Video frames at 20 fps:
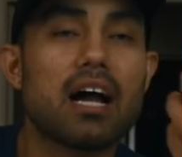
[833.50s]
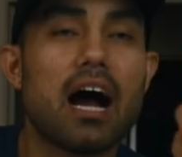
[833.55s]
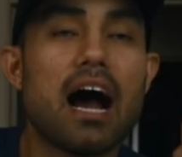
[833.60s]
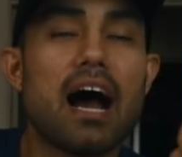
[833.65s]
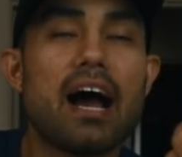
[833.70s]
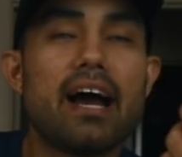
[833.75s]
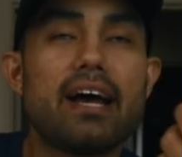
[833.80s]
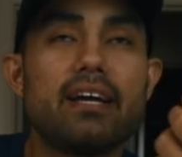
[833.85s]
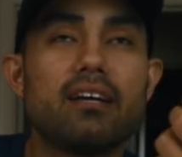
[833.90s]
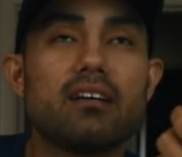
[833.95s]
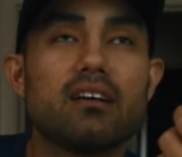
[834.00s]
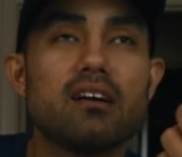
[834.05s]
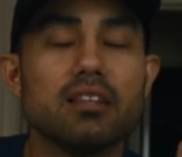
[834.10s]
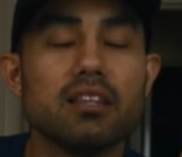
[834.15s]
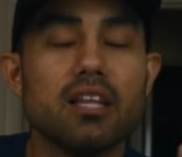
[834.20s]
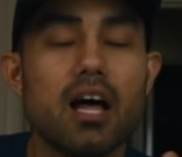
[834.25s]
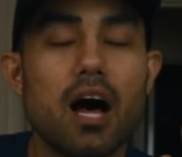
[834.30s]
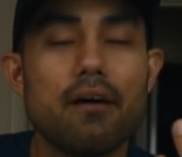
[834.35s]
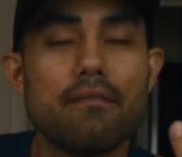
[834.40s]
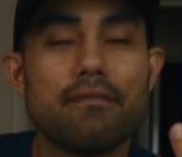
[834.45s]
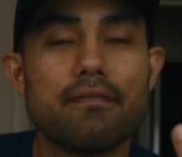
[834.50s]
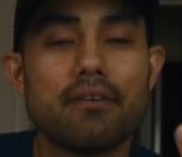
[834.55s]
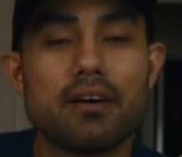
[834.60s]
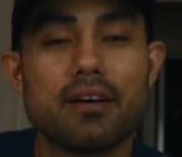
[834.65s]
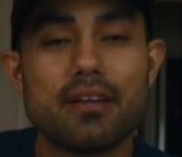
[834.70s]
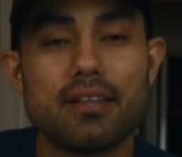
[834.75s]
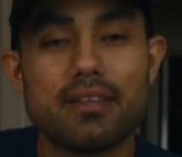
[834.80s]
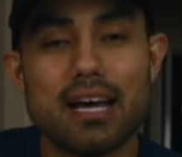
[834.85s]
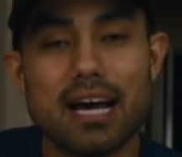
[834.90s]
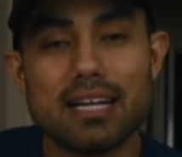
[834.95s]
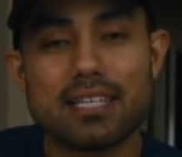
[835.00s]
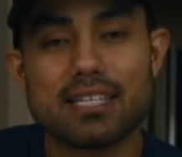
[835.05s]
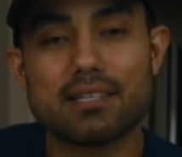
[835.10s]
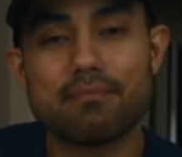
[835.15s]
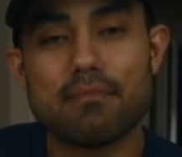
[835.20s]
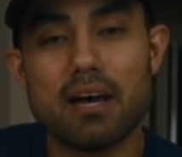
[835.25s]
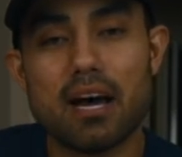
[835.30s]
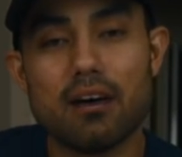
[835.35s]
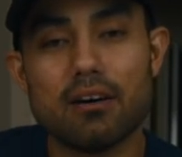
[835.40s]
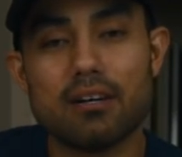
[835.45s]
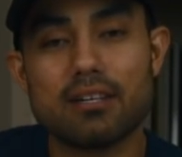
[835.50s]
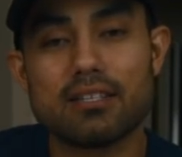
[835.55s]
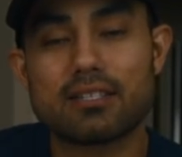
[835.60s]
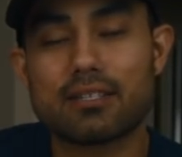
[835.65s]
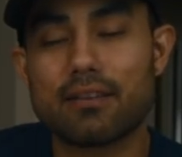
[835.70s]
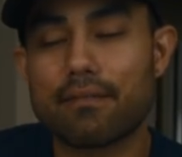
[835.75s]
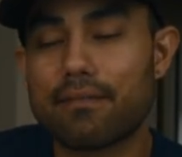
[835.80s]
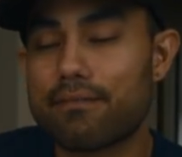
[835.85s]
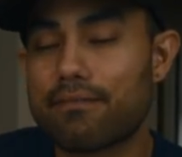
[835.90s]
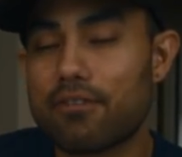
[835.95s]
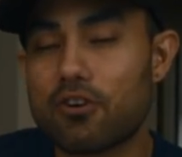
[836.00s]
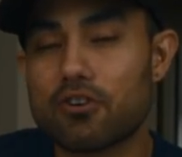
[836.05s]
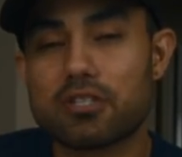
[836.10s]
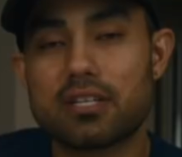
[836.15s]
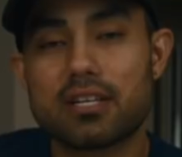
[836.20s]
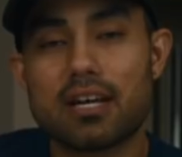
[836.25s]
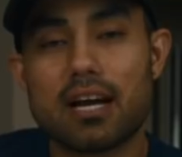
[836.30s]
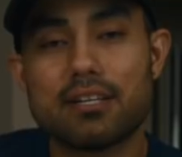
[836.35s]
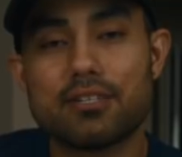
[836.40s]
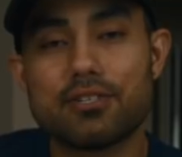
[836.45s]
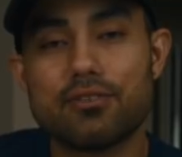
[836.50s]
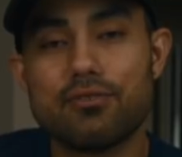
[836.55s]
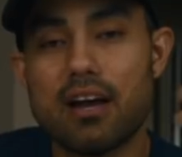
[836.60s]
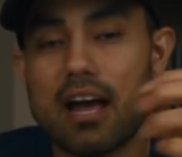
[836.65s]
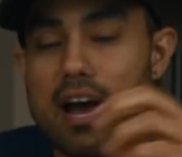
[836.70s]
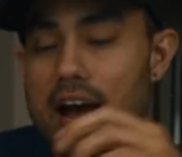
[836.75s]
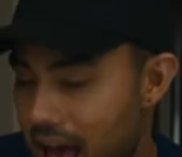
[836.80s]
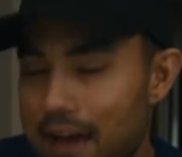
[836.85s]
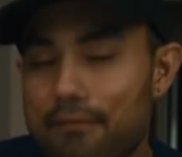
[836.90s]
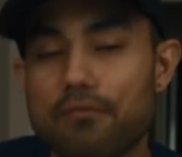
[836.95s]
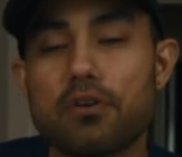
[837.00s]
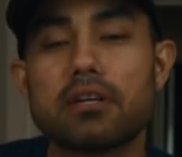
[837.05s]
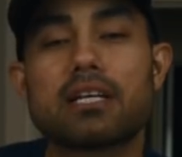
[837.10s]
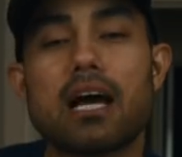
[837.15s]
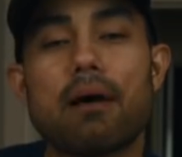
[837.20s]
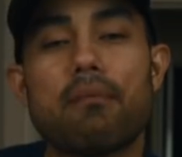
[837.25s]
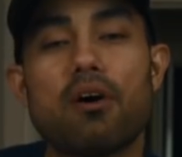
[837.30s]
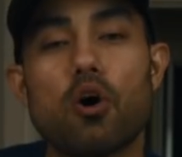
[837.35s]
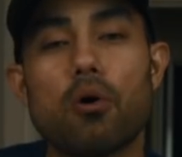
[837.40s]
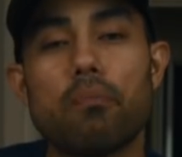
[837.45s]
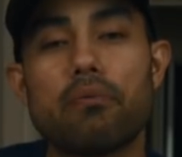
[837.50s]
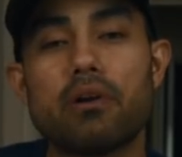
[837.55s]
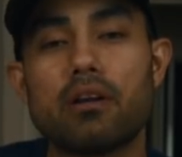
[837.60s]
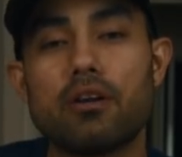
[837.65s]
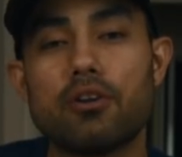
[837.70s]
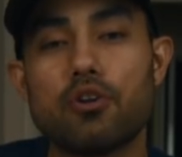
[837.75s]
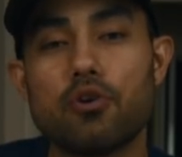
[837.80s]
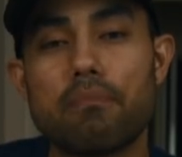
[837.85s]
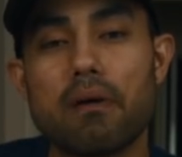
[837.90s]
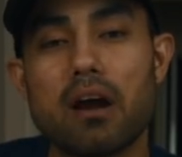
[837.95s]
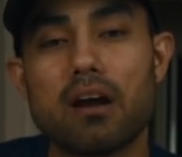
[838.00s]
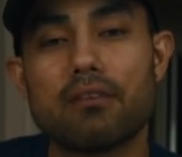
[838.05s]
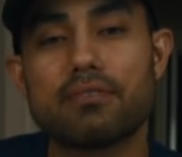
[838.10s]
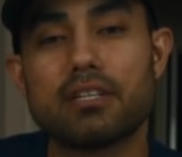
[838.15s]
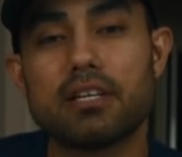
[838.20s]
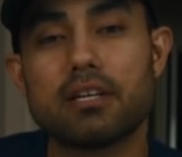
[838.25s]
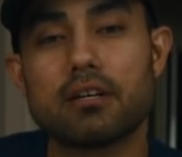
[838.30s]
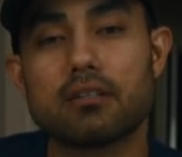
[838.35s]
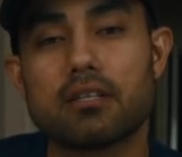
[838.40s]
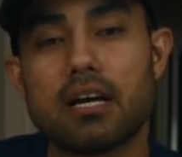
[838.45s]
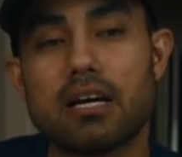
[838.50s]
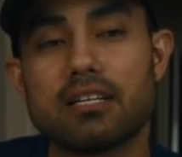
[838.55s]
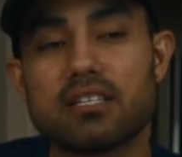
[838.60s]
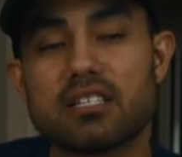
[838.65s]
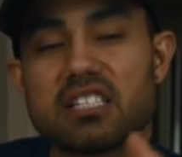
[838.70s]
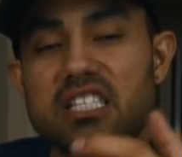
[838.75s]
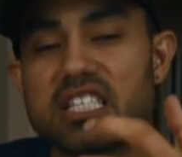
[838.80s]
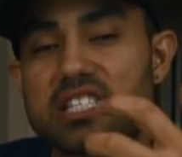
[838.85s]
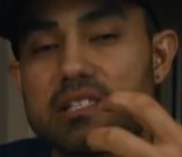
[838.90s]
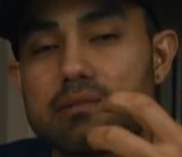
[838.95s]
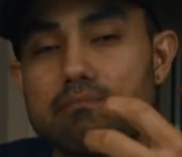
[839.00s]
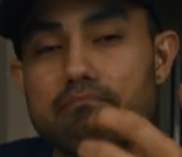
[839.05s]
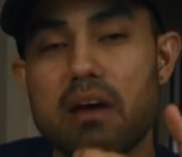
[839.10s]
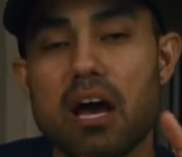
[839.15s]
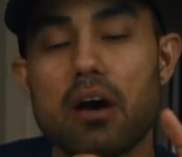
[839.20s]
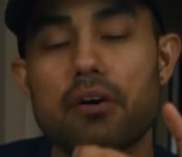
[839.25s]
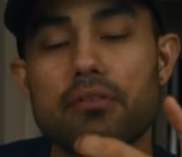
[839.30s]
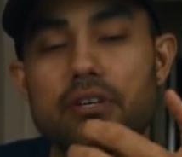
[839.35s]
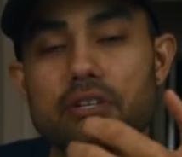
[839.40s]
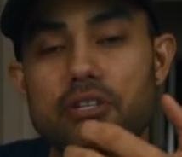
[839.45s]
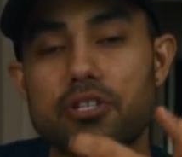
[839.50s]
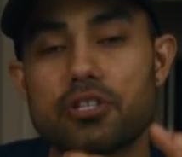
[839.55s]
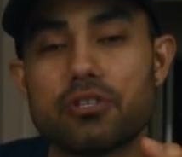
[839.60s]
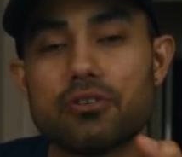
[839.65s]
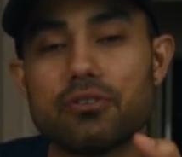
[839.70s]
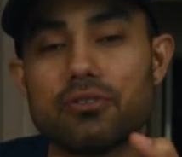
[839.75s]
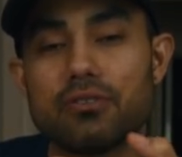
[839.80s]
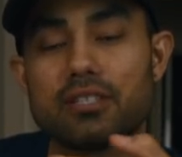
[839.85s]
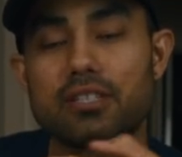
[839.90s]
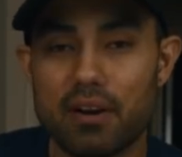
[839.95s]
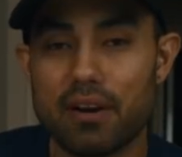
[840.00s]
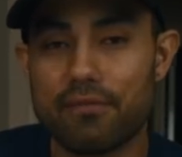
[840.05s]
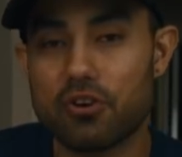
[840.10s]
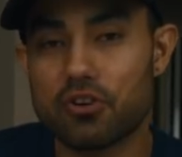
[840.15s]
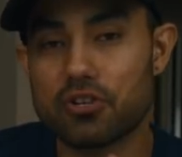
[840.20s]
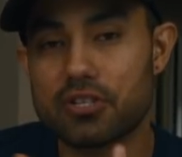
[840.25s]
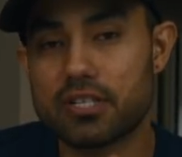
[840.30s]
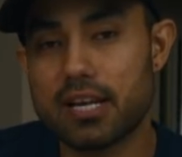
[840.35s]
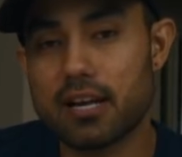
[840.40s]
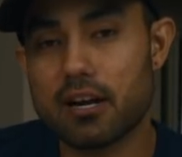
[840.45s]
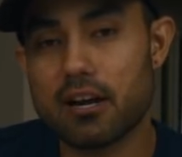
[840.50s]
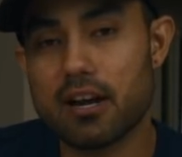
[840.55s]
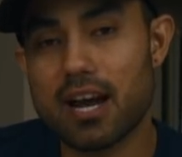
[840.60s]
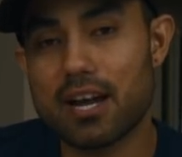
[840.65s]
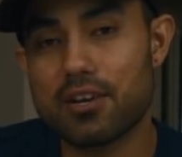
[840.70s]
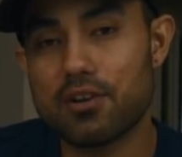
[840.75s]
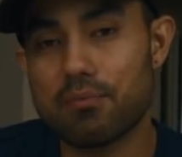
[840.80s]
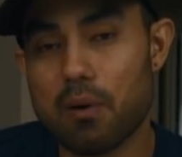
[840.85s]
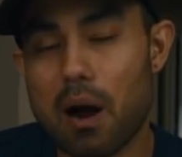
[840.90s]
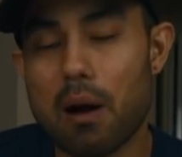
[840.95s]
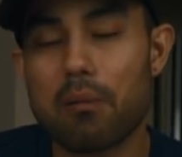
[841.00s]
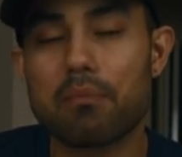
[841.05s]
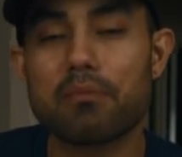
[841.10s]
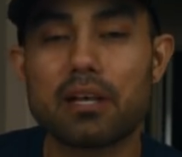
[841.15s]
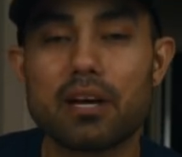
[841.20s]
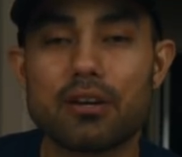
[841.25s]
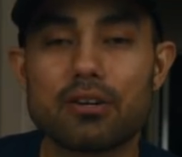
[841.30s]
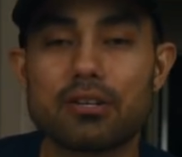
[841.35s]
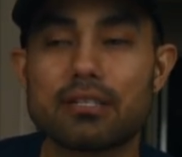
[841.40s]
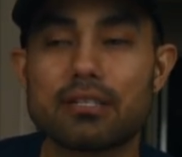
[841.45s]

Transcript: I love that smell. It's the first thing I do every time I open a new pair of sneakers, I just smell the shoes. But if you're a sneakerhead, you probably